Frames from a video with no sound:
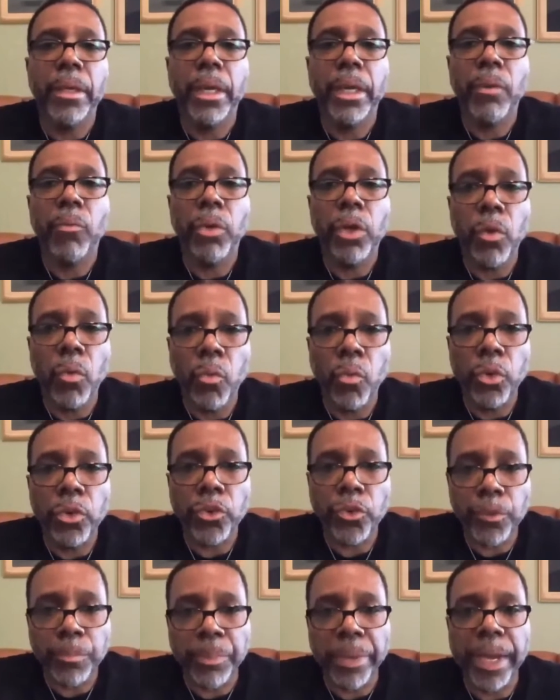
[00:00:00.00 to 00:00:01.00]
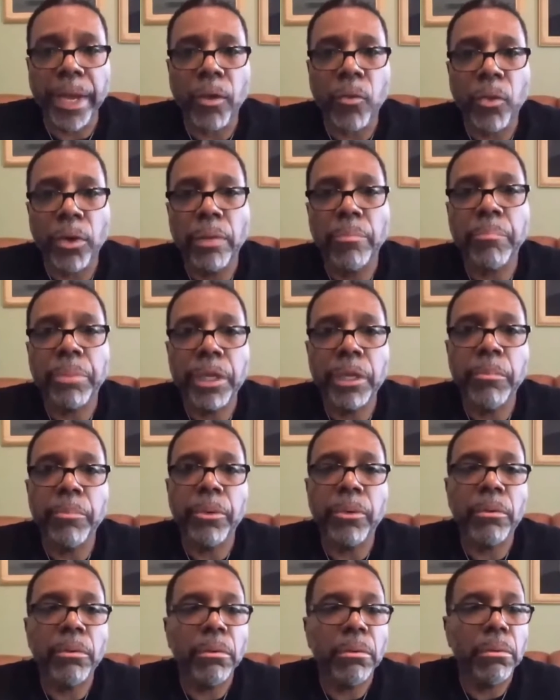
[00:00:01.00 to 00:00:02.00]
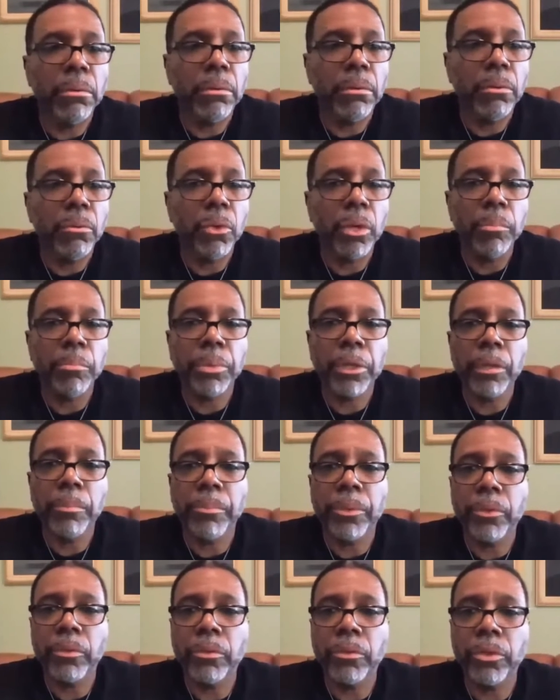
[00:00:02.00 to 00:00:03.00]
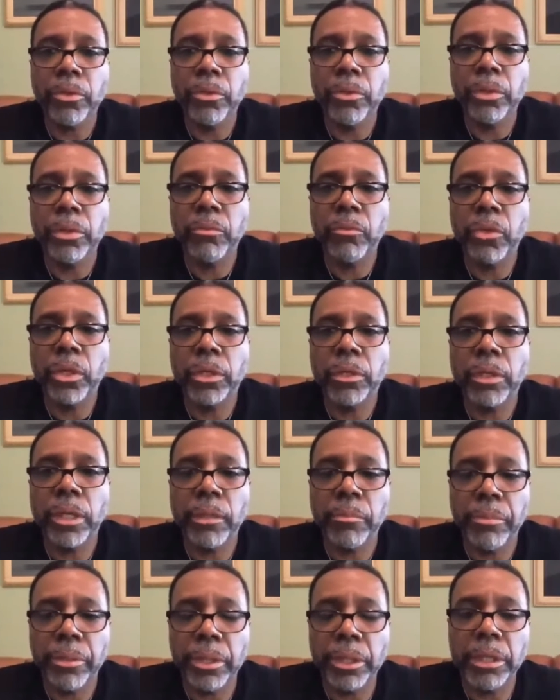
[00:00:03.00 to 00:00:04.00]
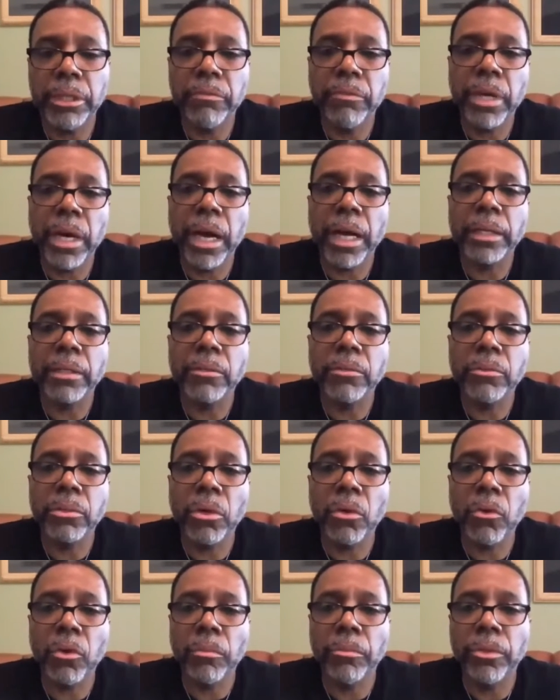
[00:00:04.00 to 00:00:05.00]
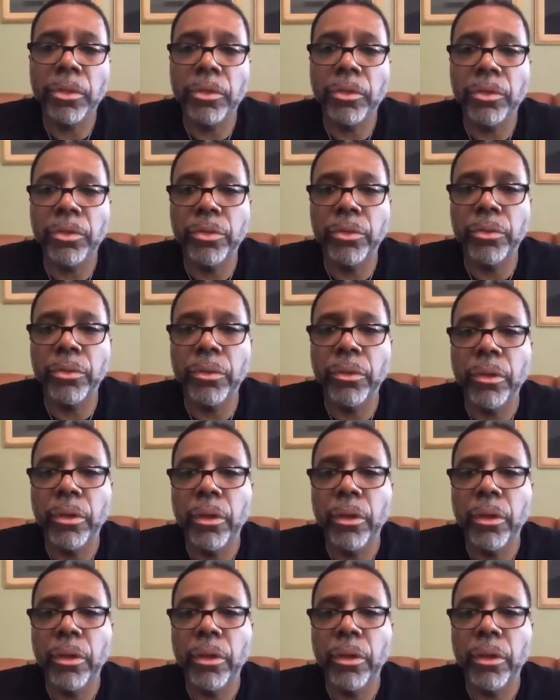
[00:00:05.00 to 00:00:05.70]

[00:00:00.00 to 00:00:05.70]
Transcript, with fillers: and we respect what people what people do and what they believe God told them to do.